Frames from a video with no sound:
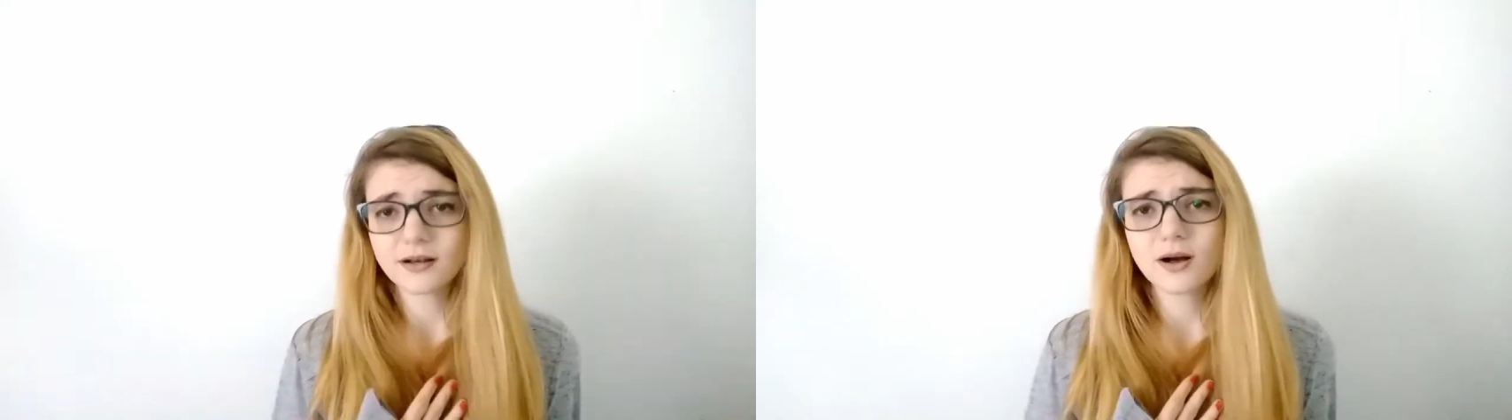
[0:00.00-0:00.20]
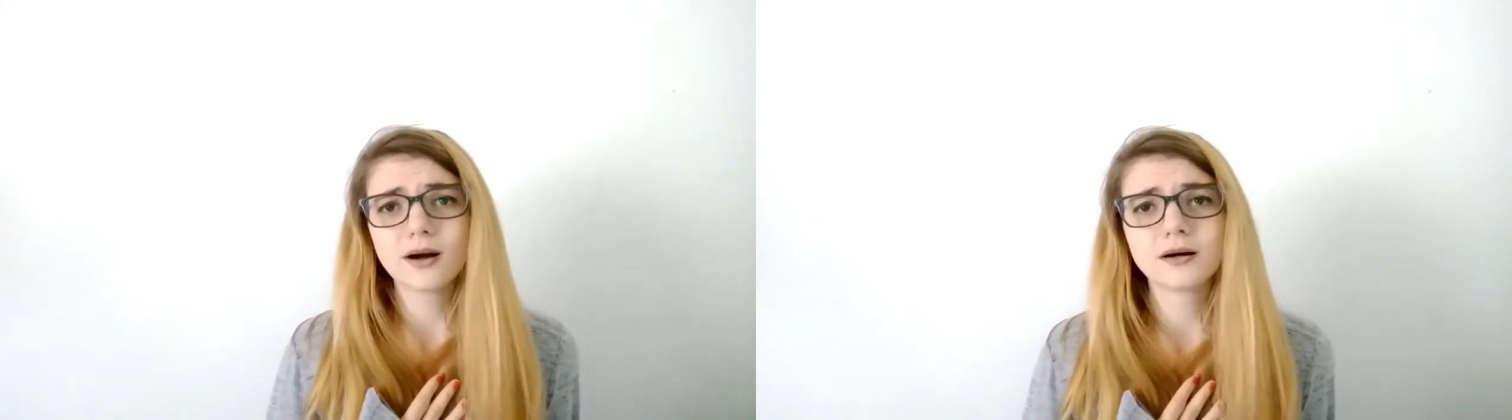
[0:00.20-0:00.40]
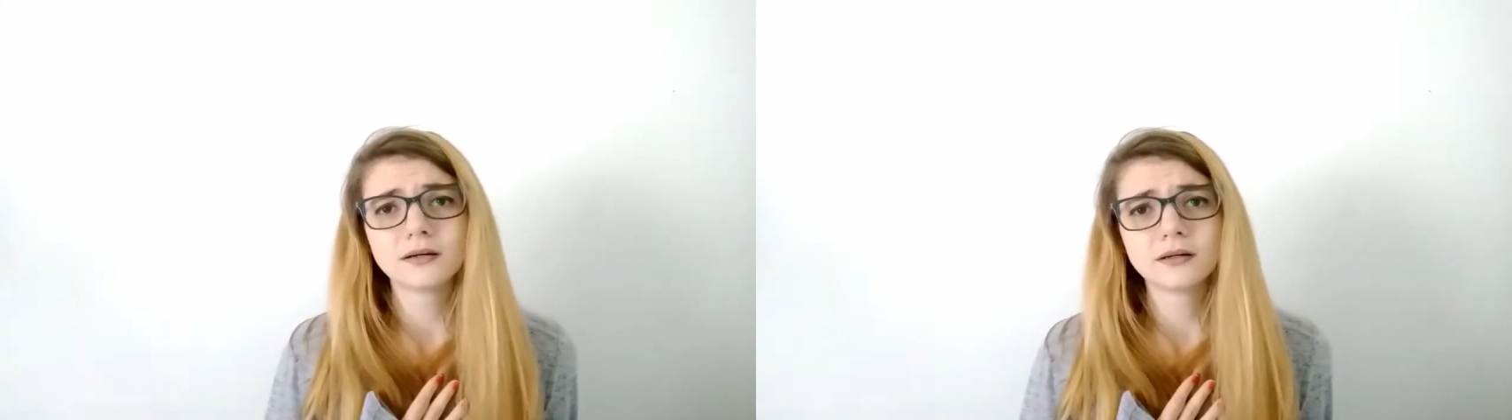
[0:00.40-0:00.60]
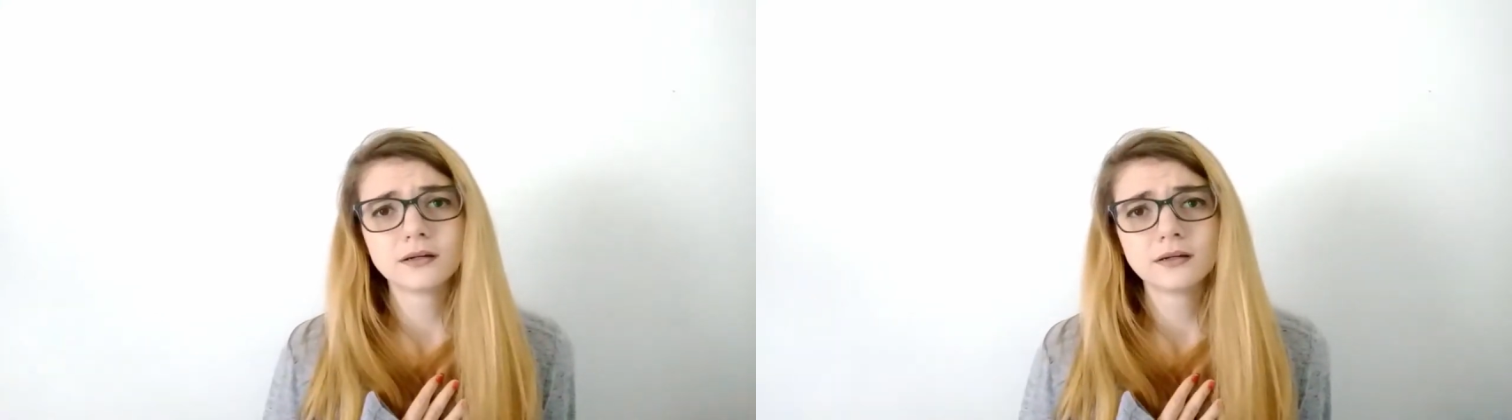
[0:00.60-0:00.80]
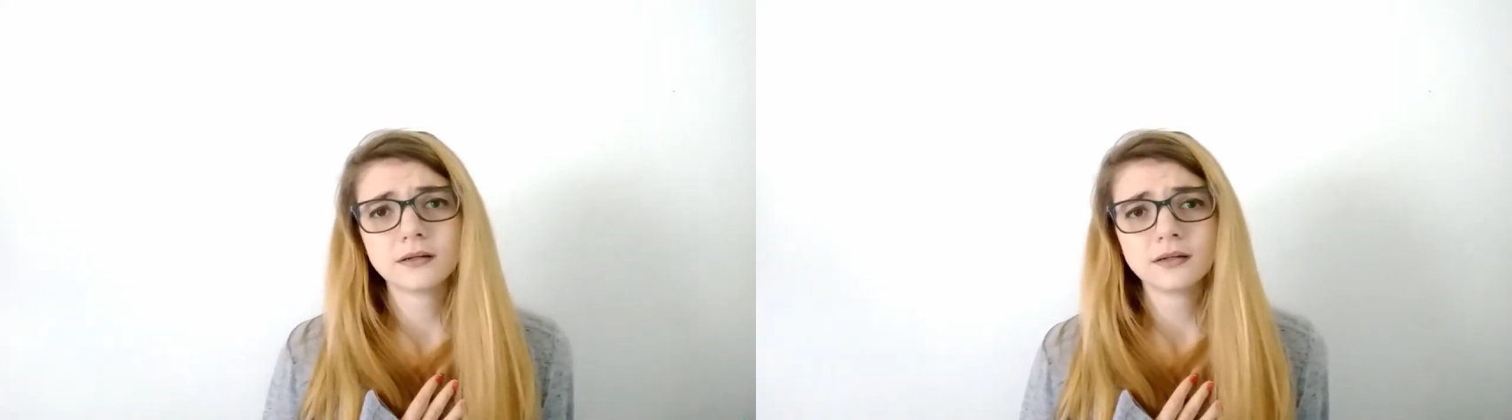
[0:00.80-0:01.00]
"Oh,
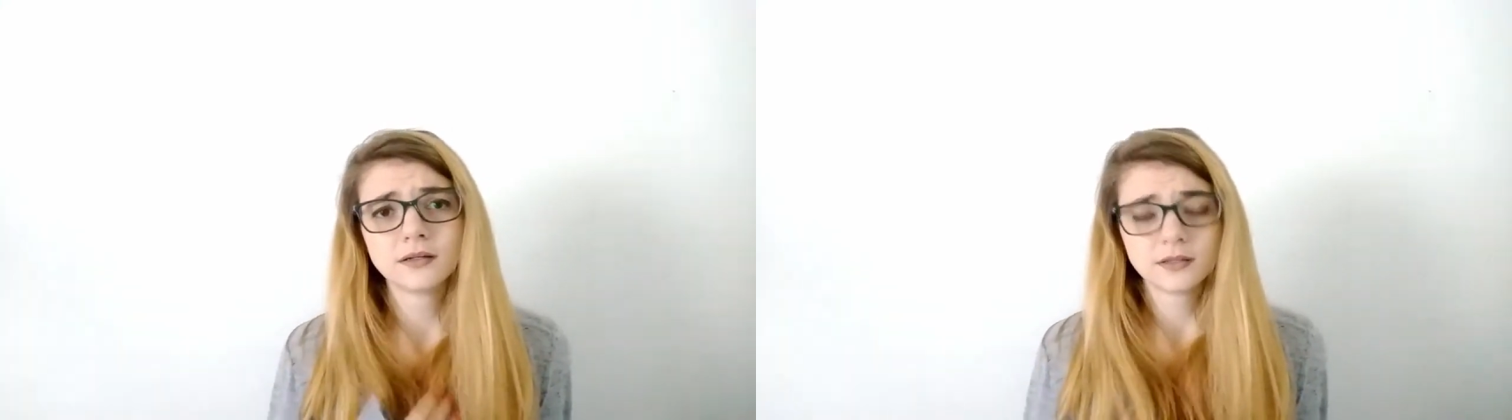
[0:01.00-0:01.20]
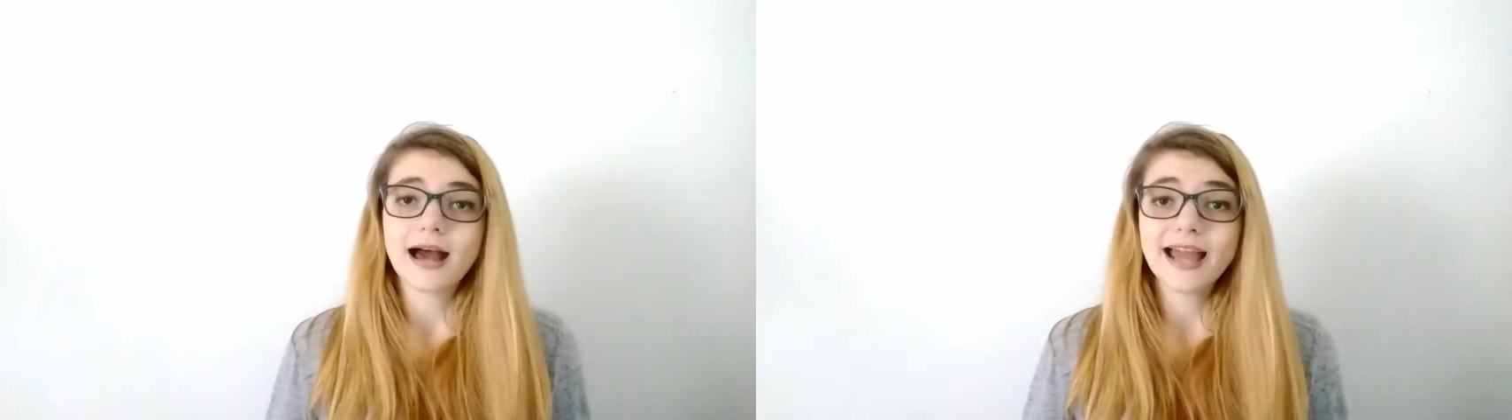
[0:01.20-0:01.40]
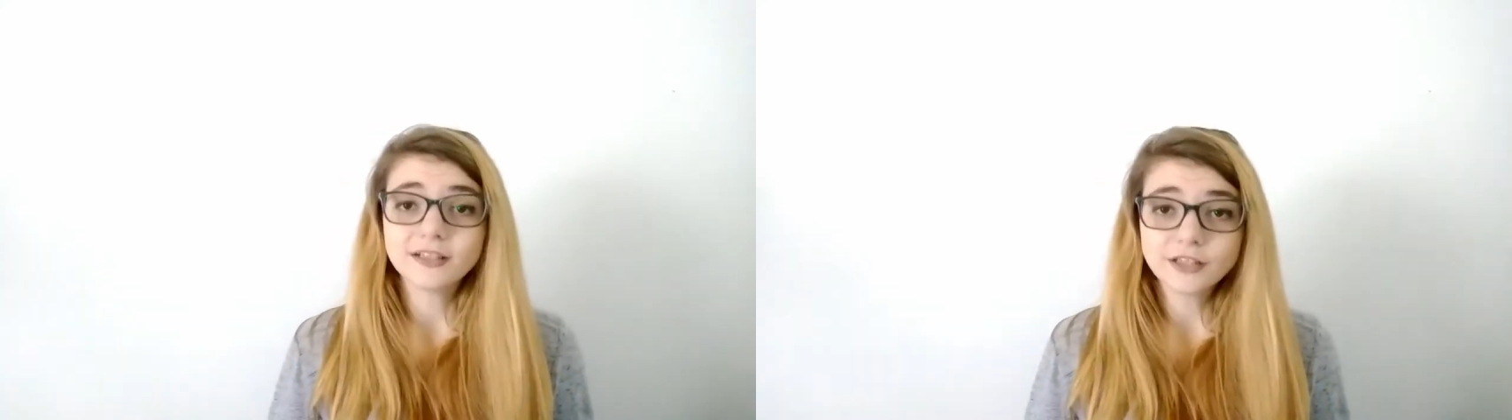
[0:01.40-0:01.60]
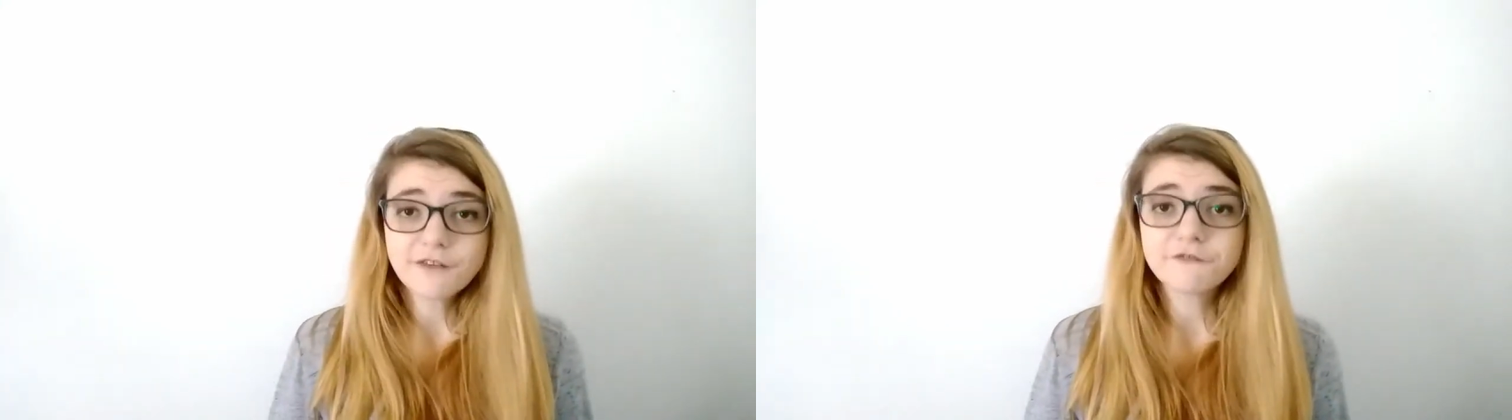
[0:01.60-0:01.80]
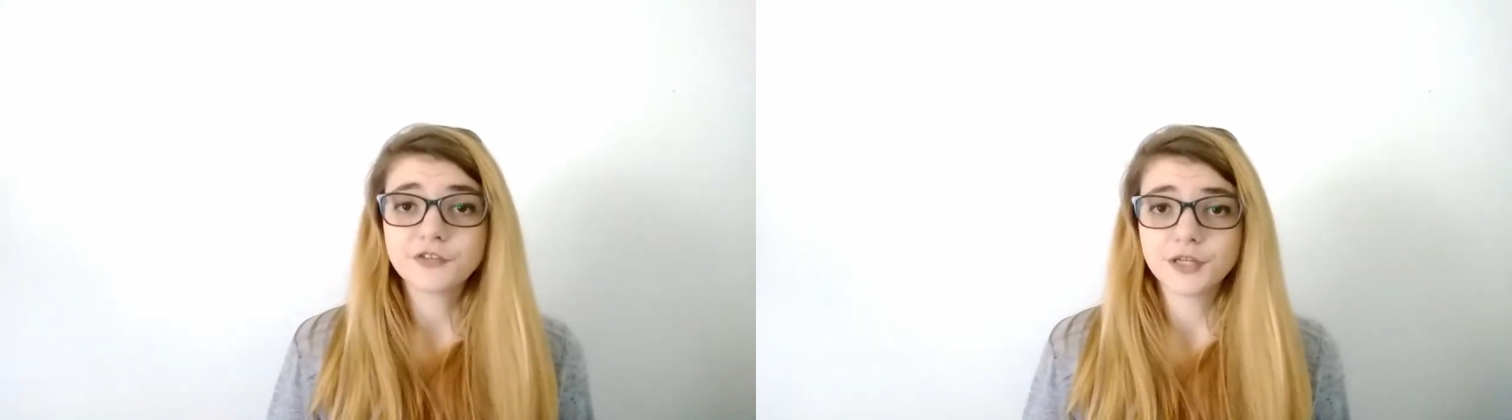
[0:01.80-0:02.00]
I
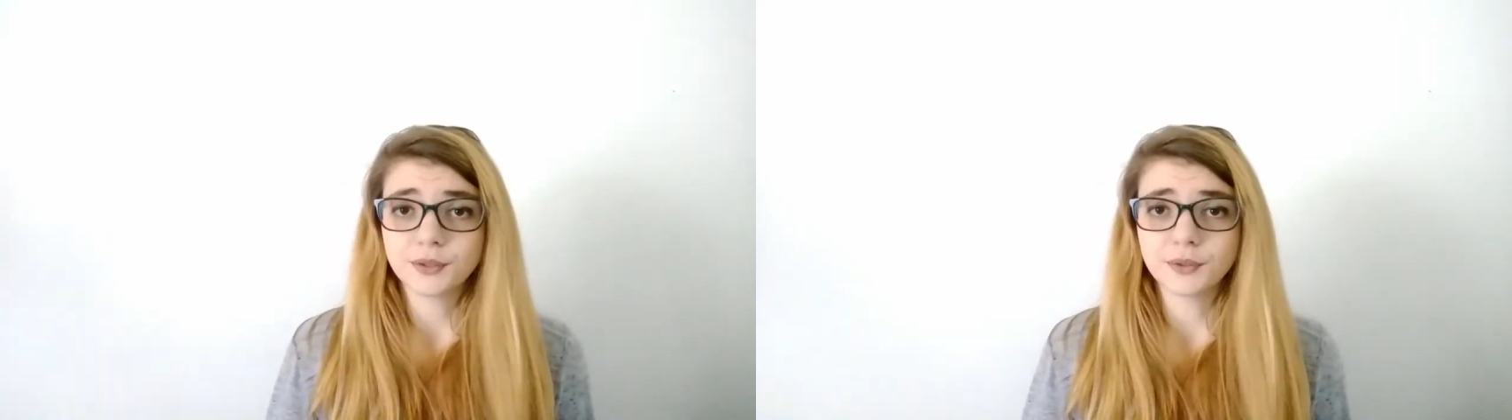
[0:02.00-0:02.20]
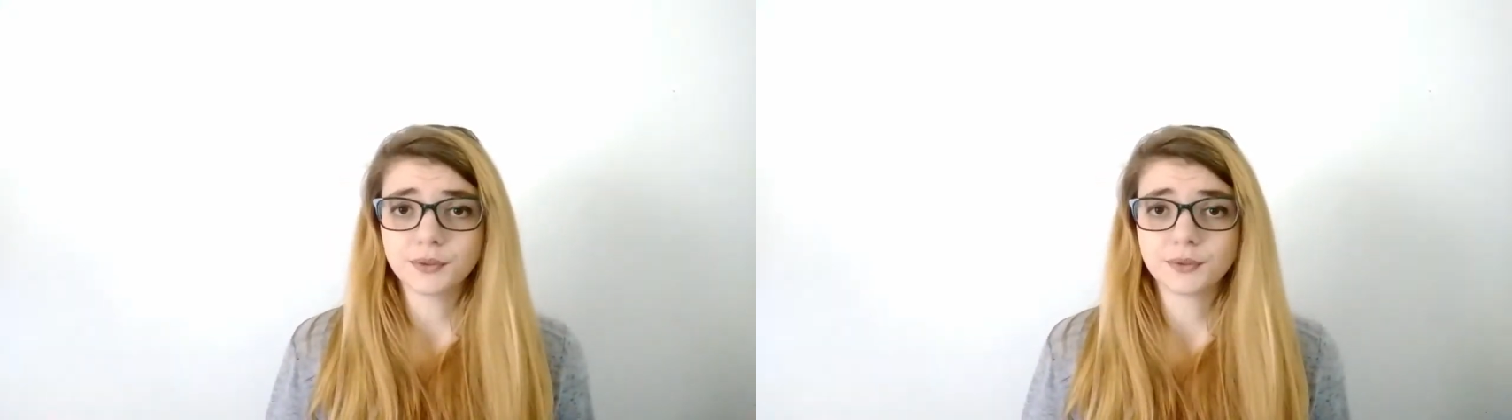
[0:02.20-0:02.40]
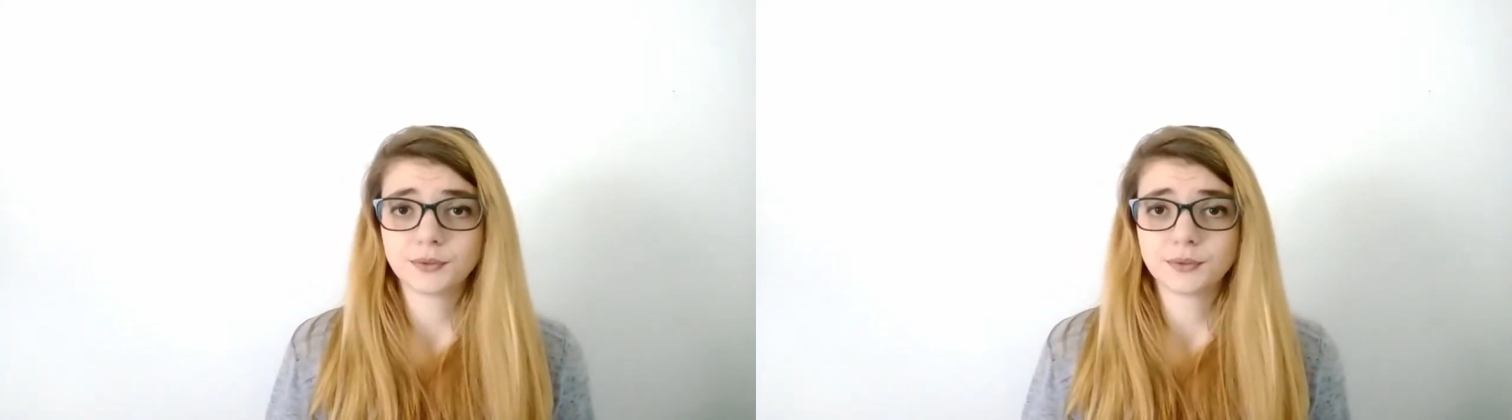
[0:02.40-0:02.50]
love you."